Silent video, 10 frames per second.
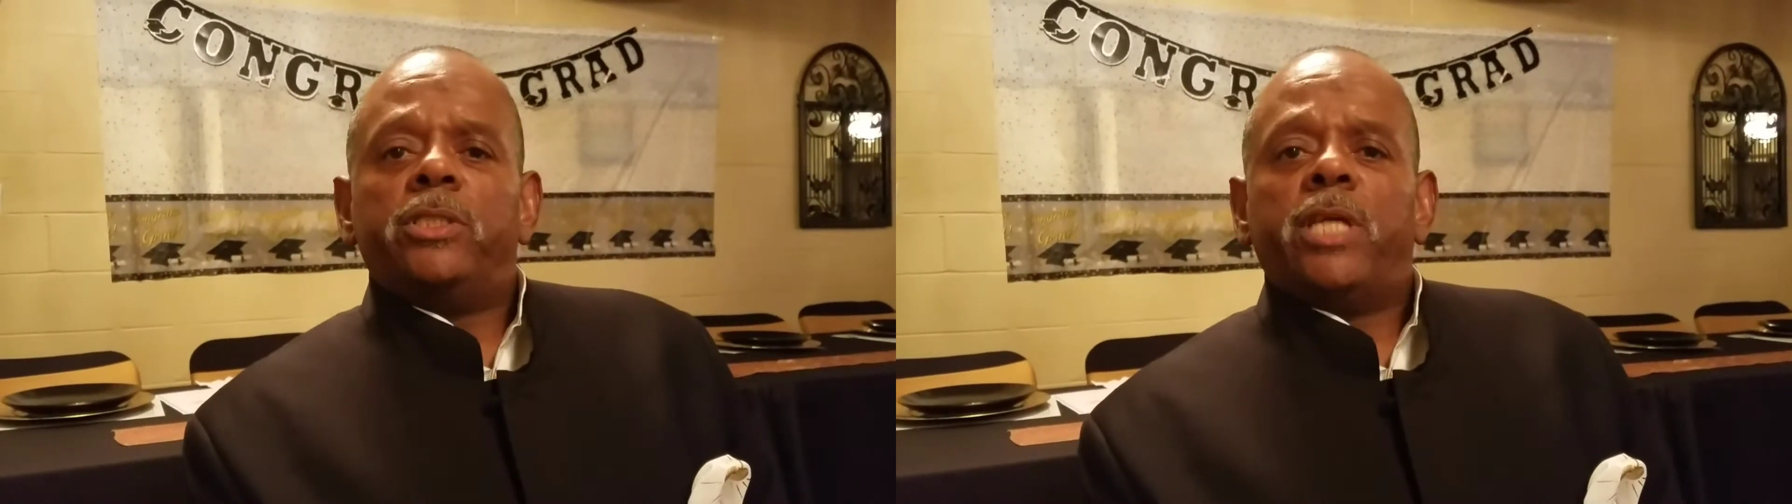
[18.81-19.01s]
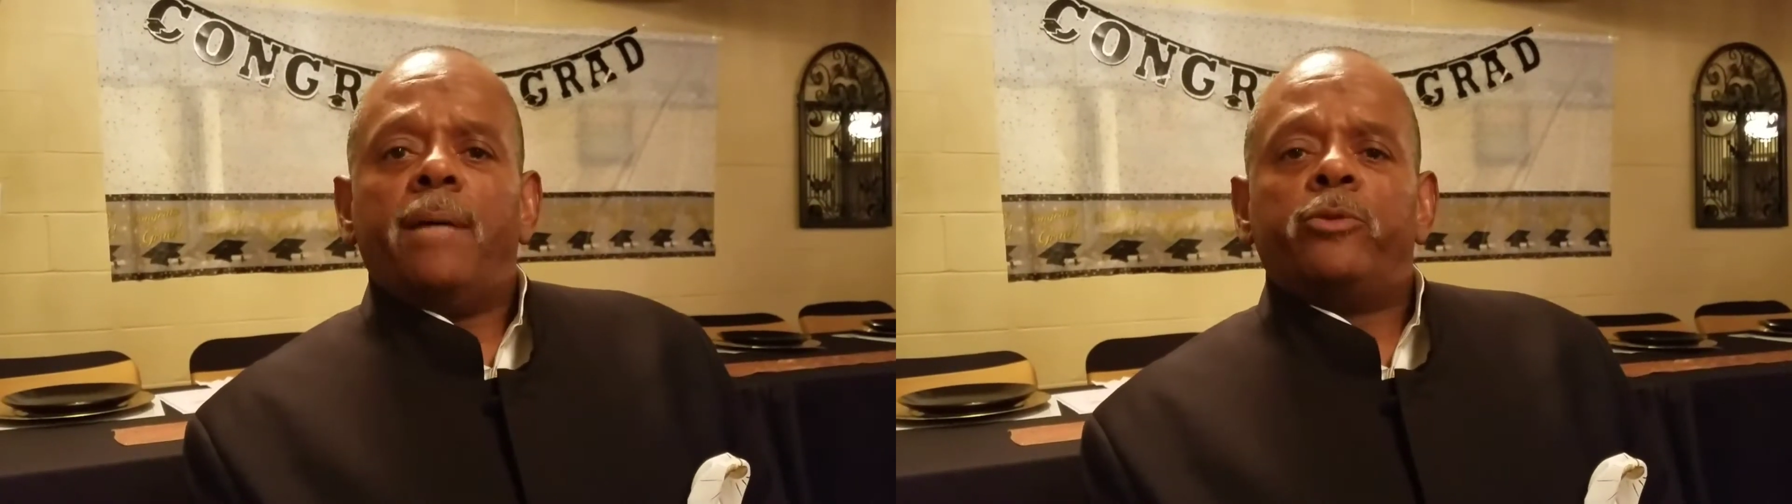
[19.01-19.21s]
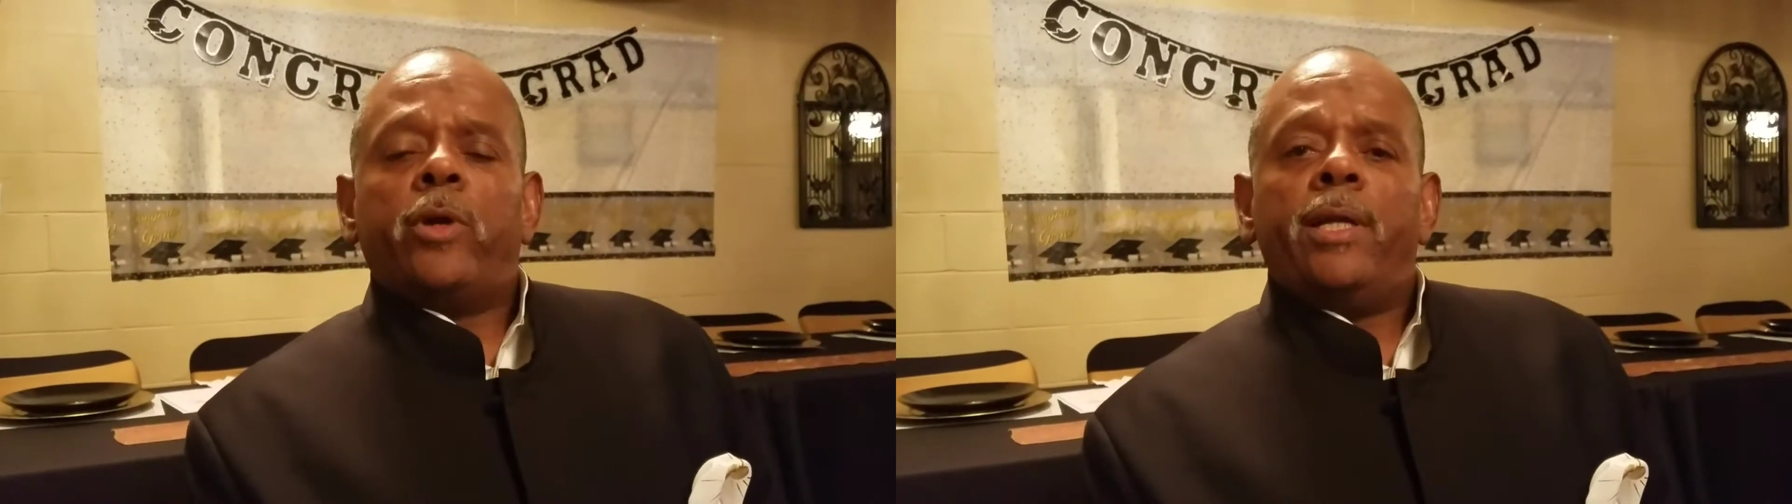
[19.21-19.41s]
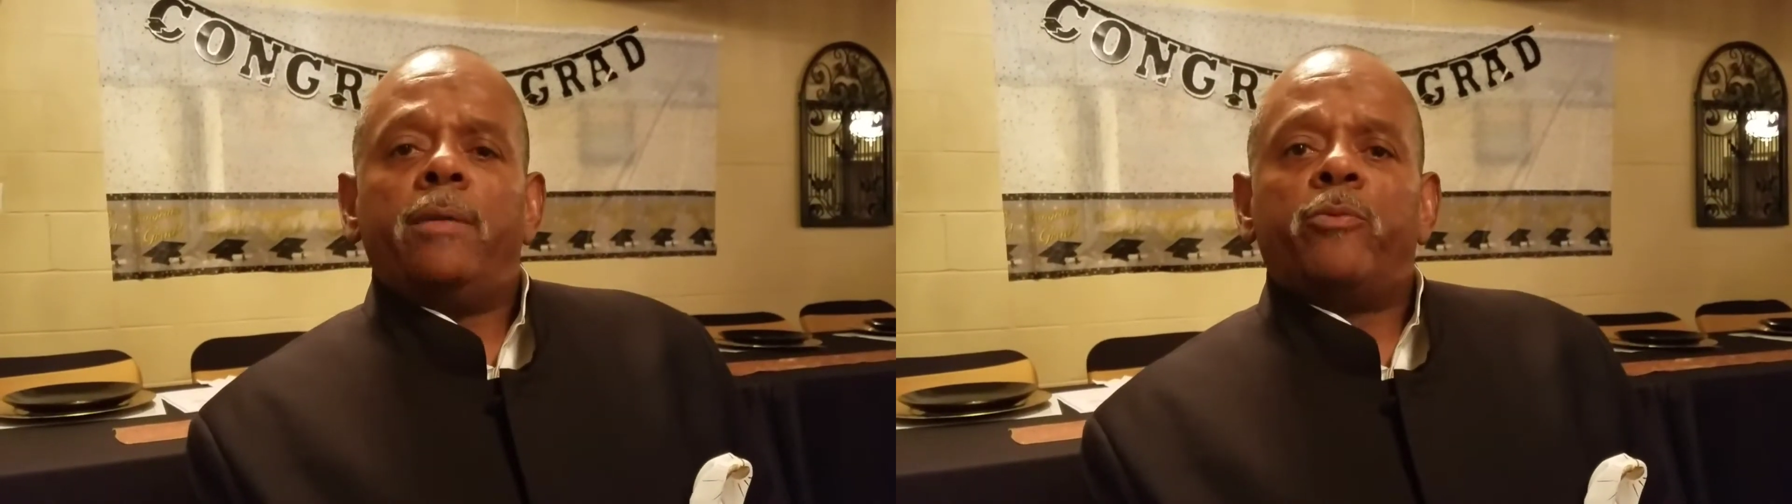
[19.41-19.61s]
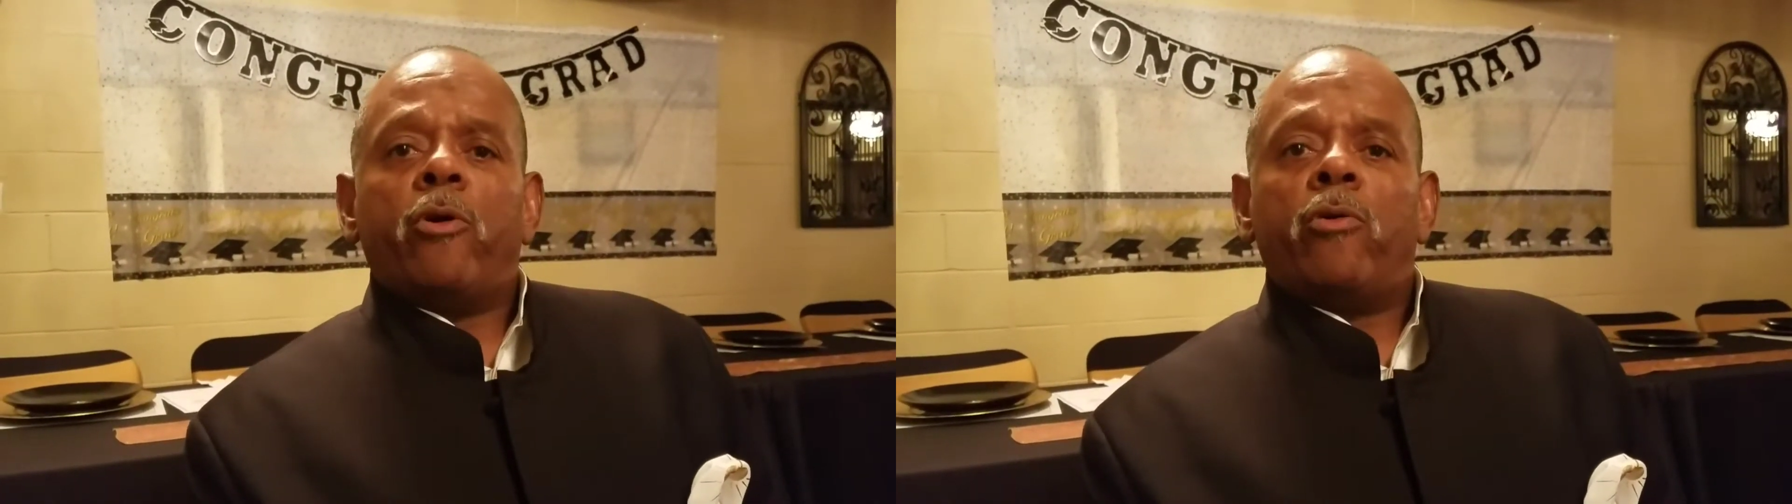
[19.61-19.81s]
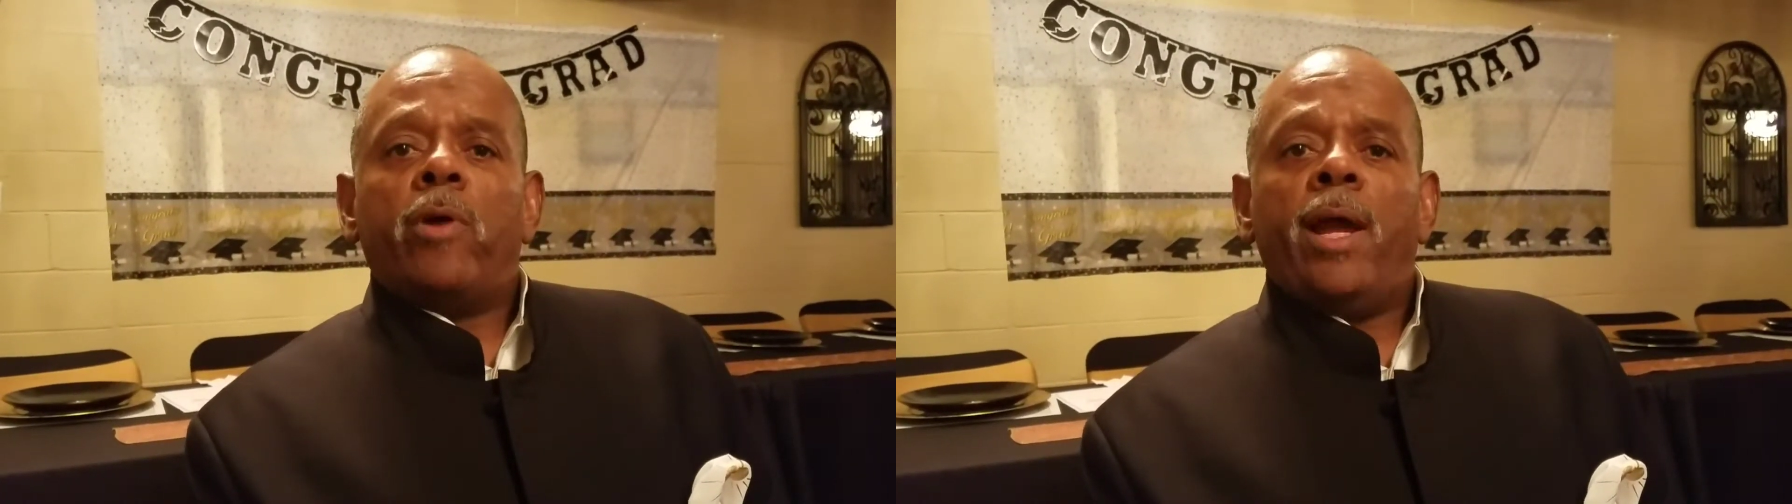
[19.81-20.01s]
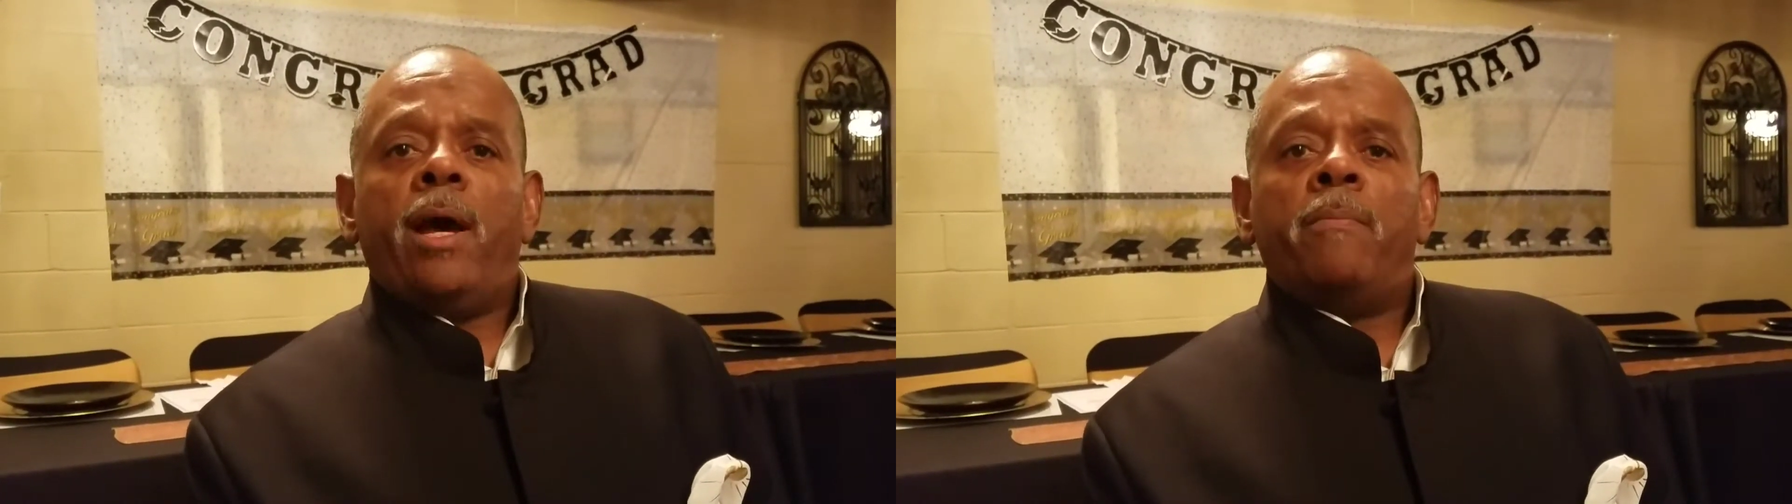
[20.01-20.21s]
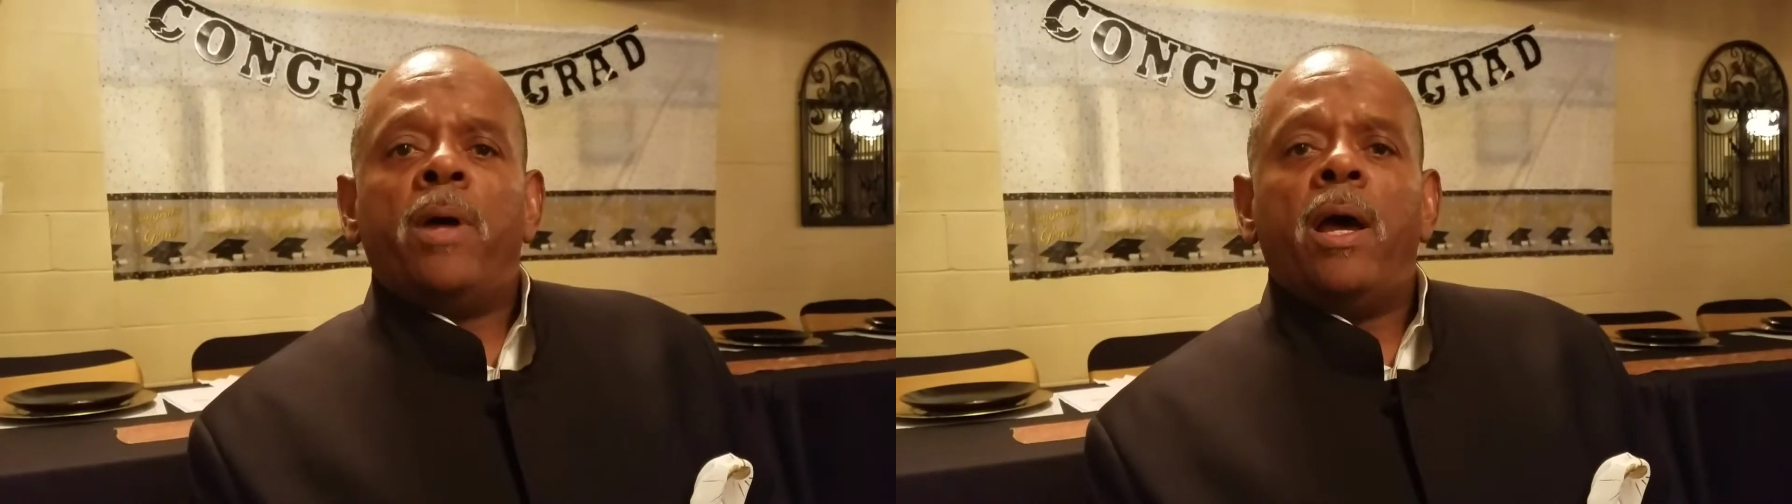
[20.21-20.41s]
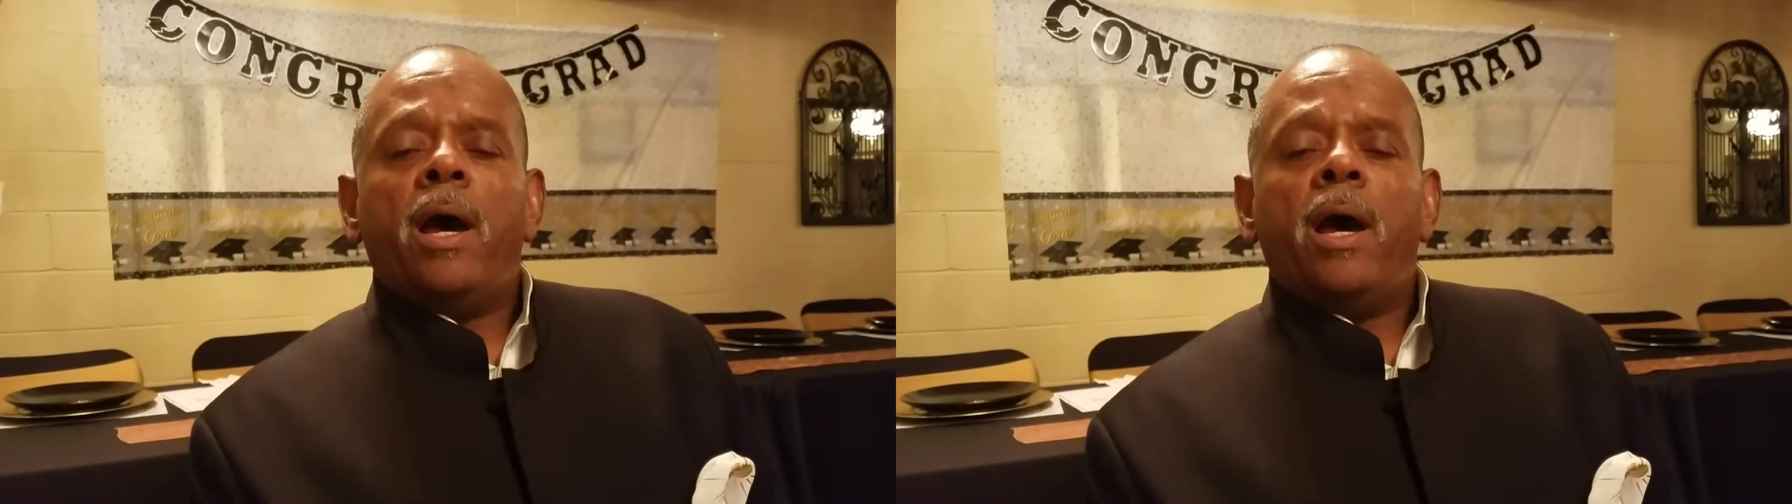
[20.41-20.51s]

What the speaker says: and job training program